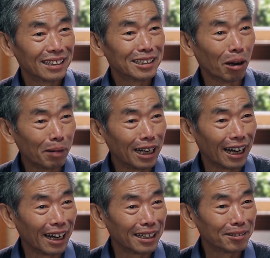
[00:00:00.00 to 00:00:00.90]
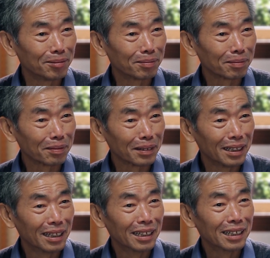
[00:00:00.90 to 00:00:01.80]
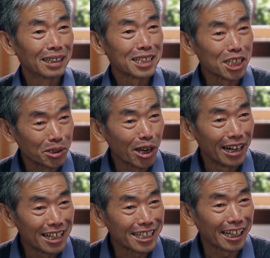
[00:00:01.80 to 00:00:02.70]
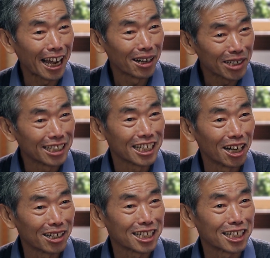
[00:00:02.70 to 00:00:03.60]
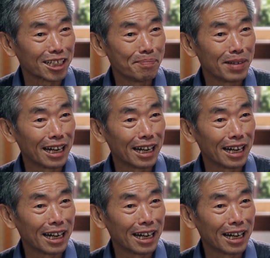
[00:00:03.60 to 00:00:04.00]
Liu Zhen, it is Almighty God who has given you a